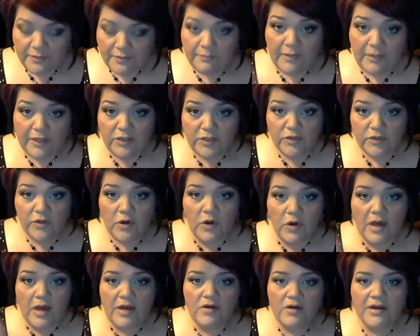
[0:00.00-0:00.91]
my new
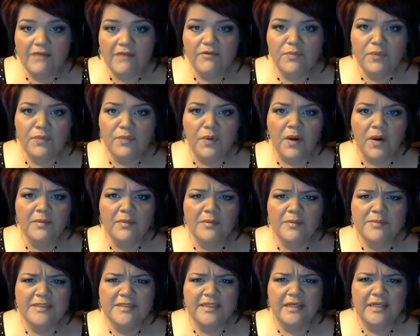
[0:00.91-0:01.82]
goal. I don't have a
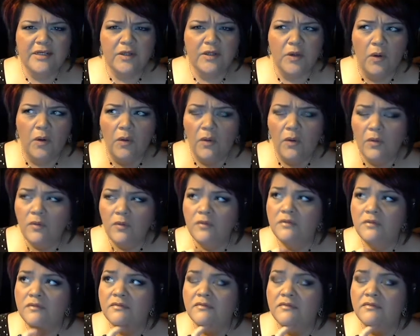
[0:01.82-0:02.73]
problem setting a
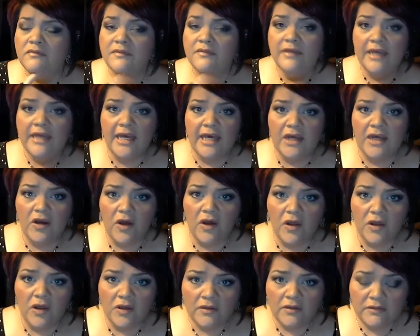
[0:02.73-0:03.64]
goal at
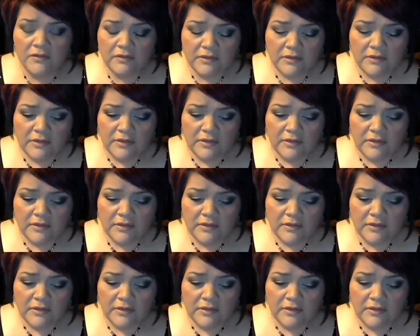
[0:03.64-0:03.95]
all.